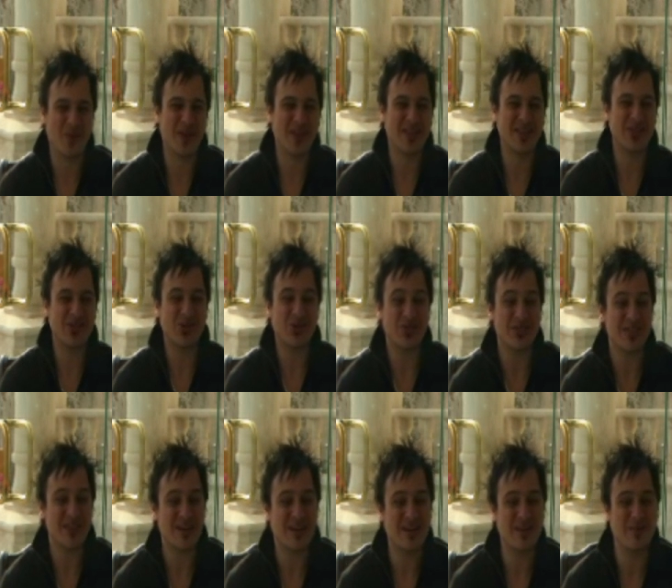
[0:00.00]
But this all
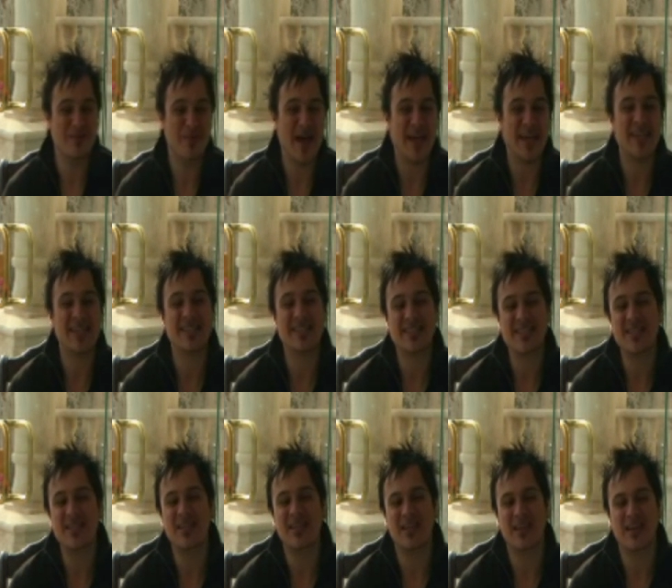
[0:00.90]
started back in
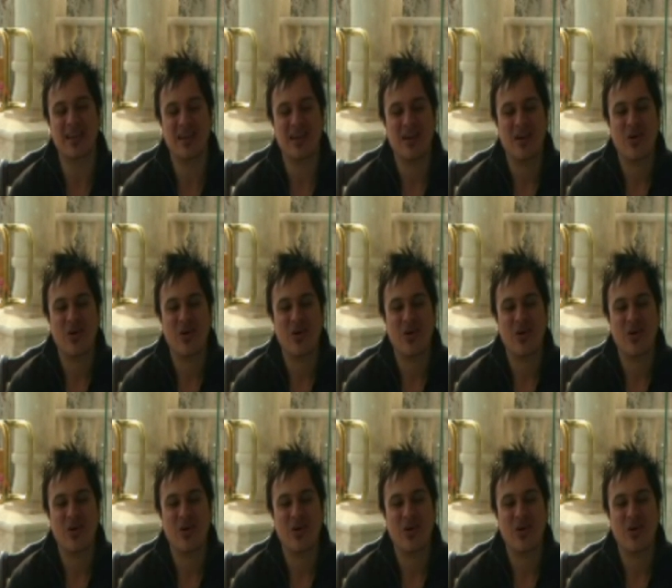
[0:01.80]
Sydney